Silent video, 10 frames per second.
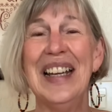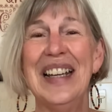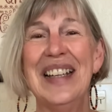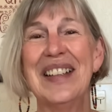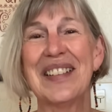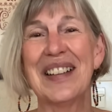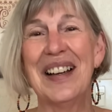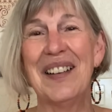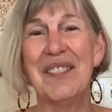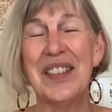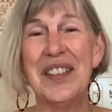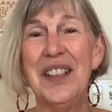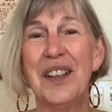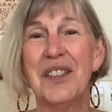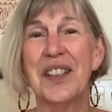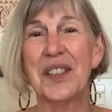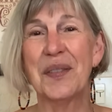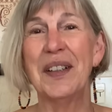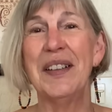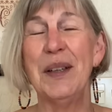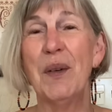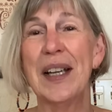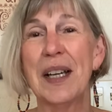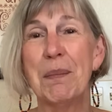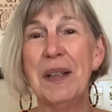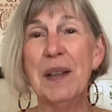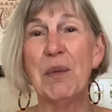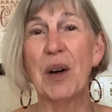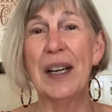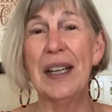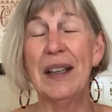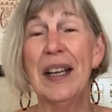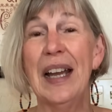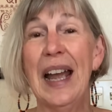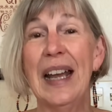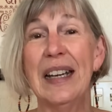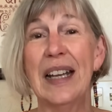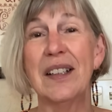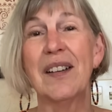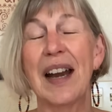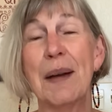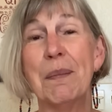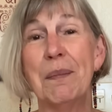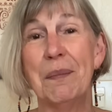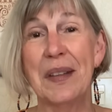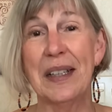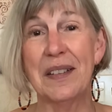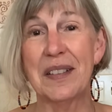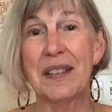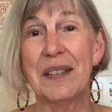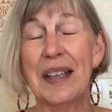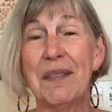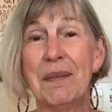is just really wake up in the morning and grab things that